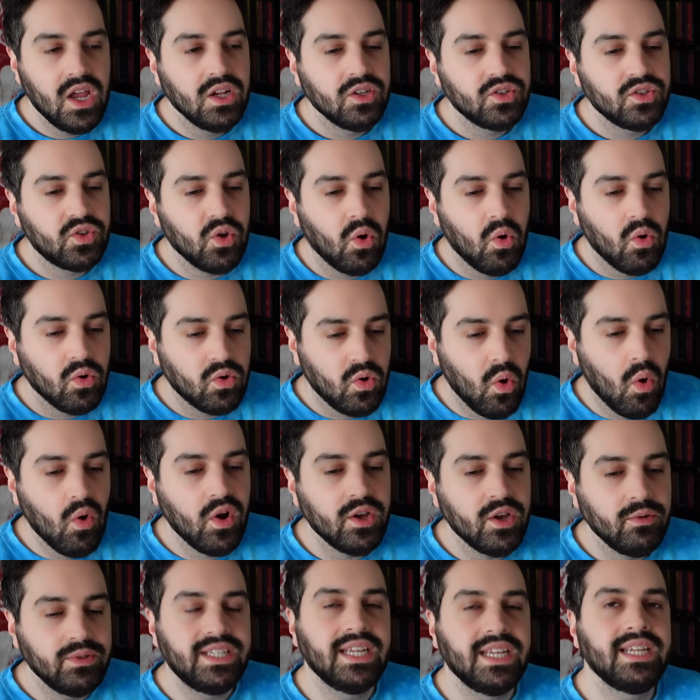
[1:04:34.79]
So
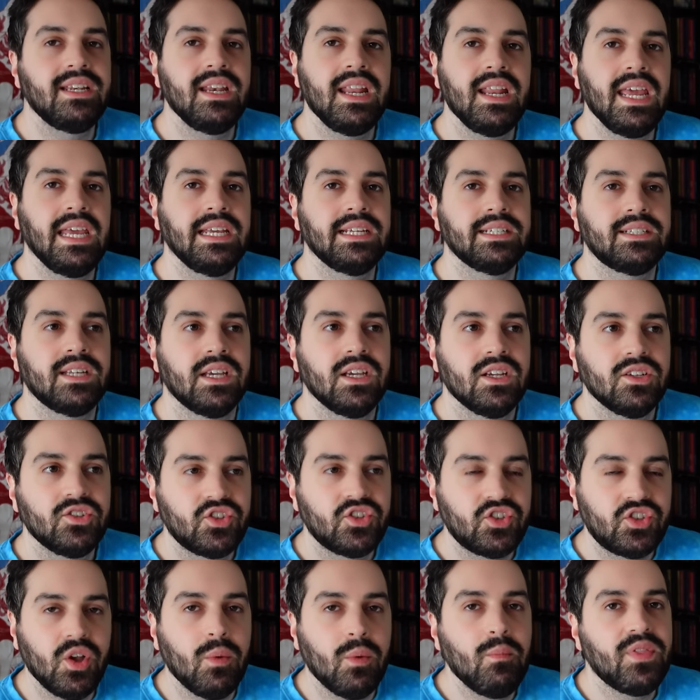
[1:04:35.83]
Goku did need
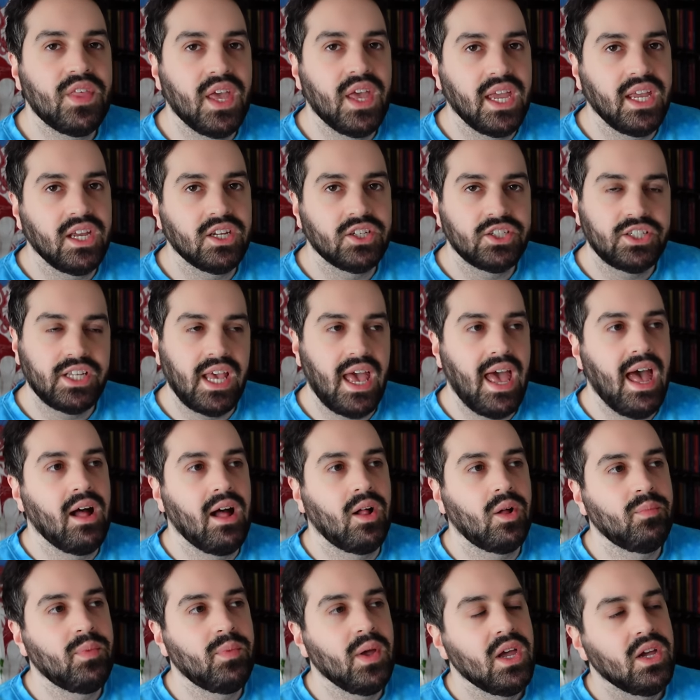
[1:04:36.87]
something to
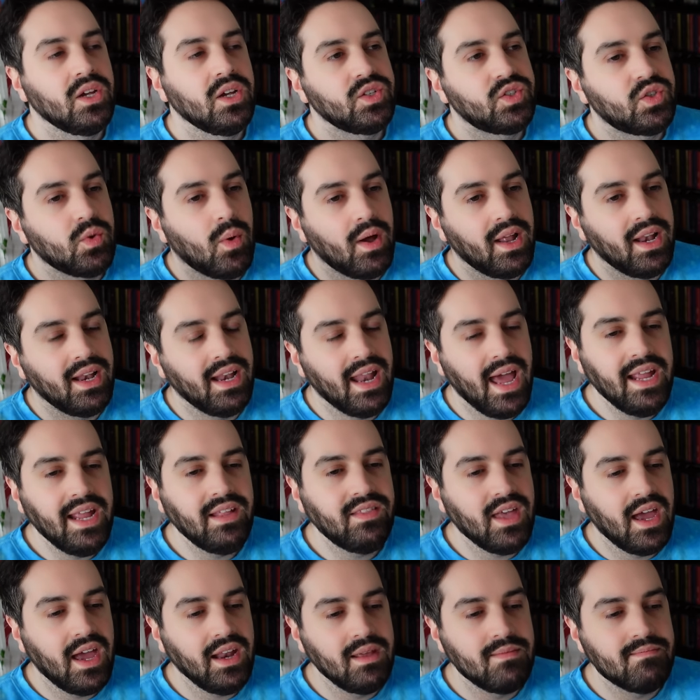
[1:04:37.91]
help. So I
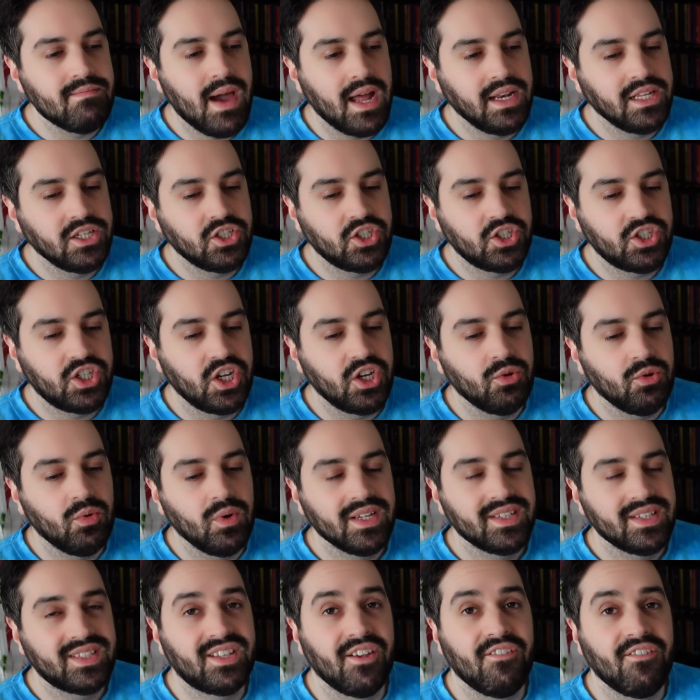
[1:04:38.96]
like that he managed to
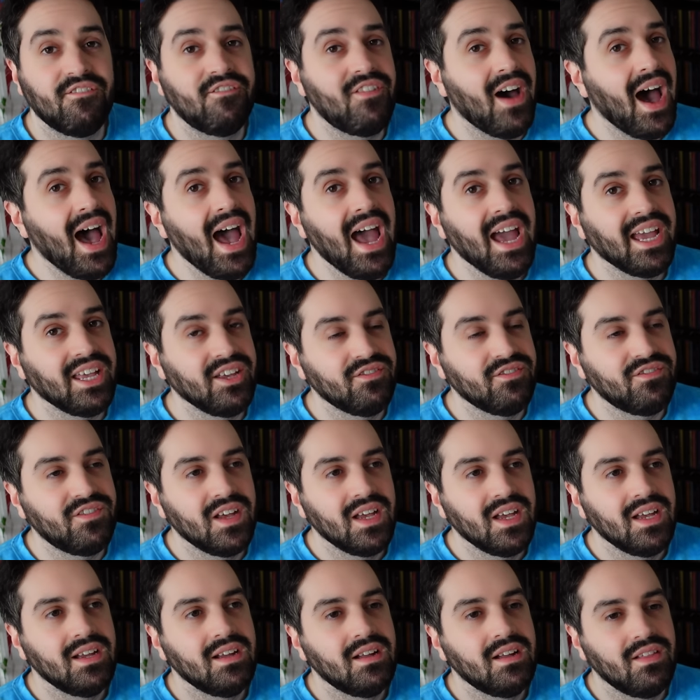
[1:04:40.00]
survive
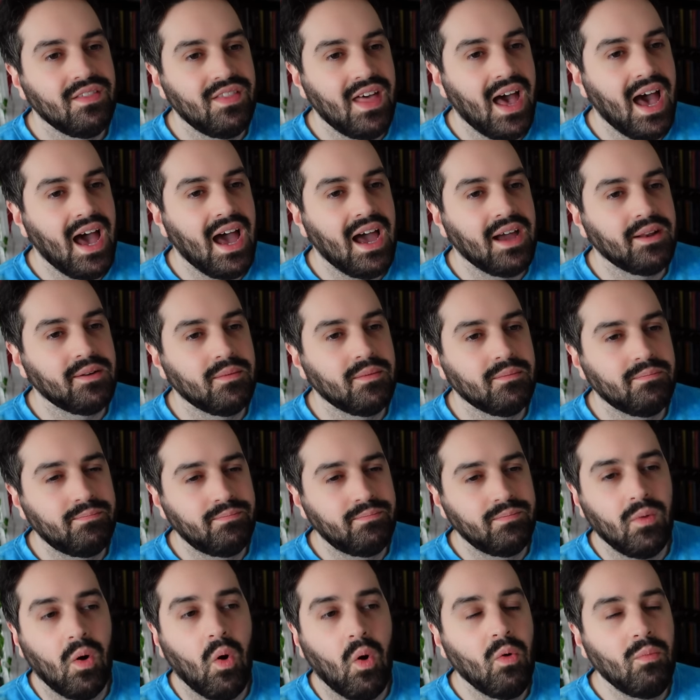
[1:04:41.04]
that
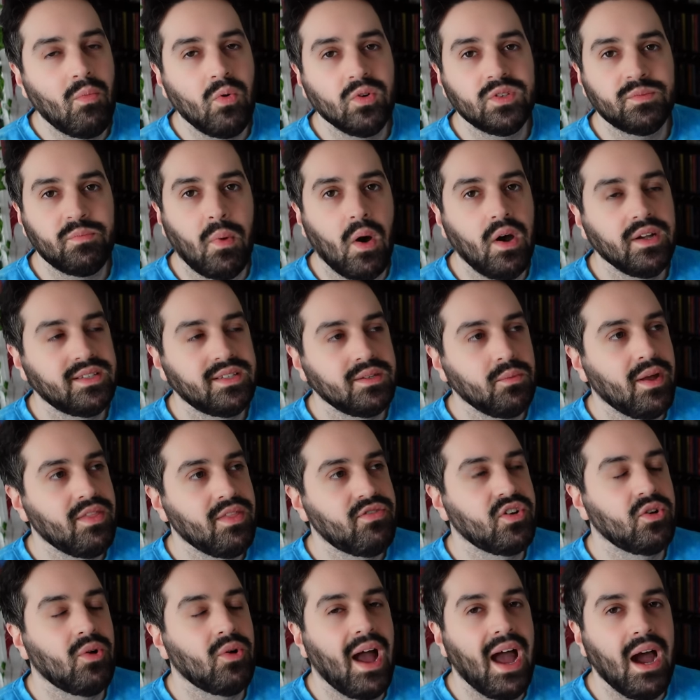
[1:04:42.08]
almost poison. He went
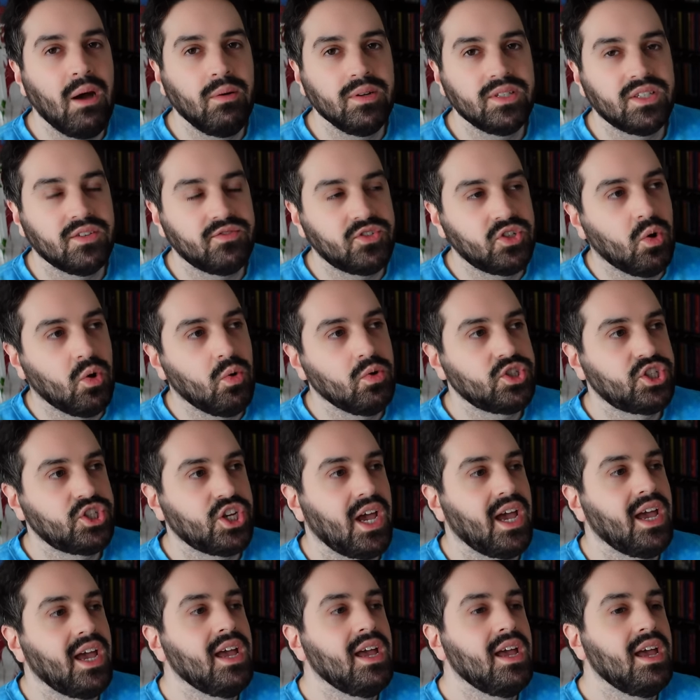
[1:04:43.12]
through hours of
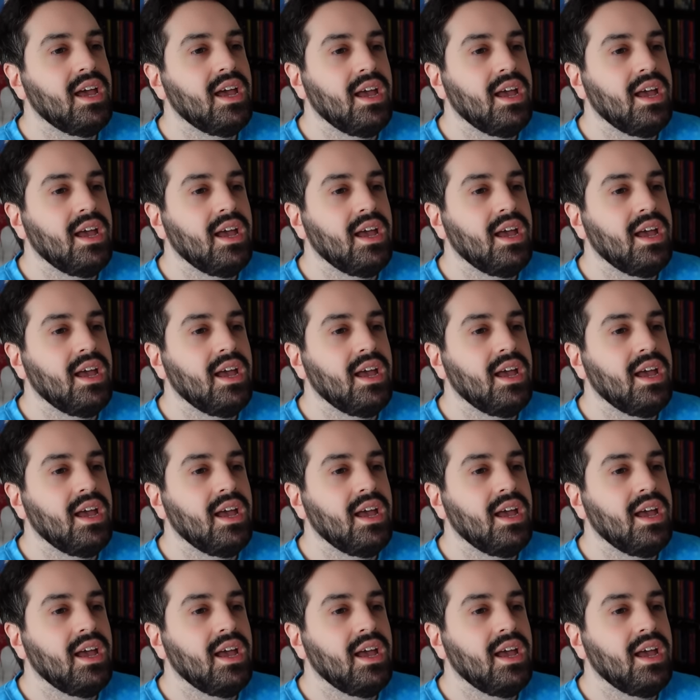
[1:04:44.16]
torture.